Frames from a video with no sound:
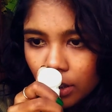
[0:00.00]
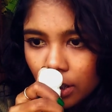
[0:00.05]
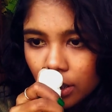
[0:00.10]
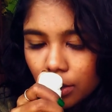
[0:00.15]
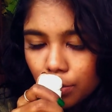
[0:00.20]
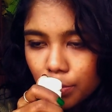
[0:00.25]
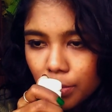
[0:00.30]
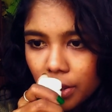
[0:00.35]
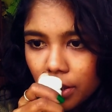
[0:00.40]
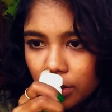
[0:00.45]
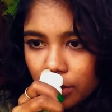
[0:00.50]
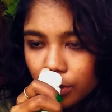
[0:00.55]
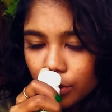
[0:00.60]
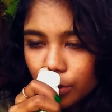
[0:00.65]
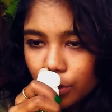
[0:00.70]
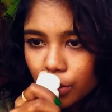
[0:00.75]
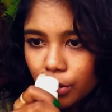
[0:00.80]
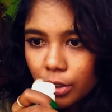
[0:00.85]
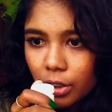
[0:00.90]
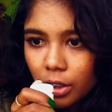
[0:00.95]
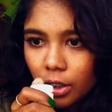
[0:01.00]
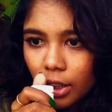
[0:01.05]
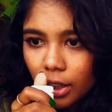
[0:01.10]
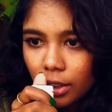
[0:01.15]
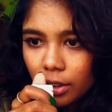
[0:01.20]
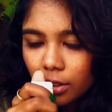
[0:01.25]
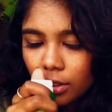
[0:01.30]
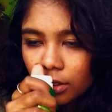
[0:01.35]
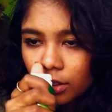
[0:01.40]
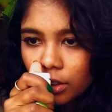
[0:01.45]
smells good,
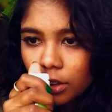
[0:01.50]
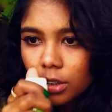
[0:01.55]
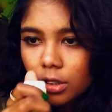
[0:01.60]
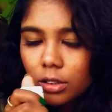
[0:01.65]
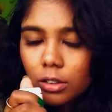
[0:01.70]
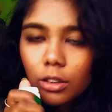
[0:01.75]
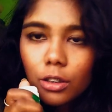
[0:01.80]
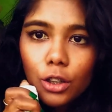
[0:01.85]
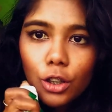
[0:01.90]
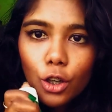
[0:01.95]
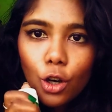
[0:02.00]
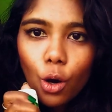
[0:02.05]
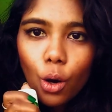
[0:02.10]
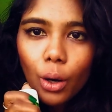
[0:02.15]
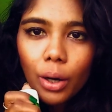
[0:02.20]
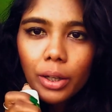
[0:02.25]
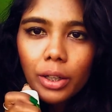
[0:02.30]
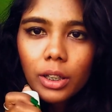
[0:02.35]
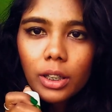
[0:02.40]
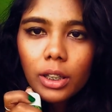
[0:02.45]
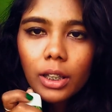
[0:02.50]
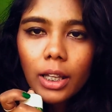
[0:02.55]
like the tea tree oil.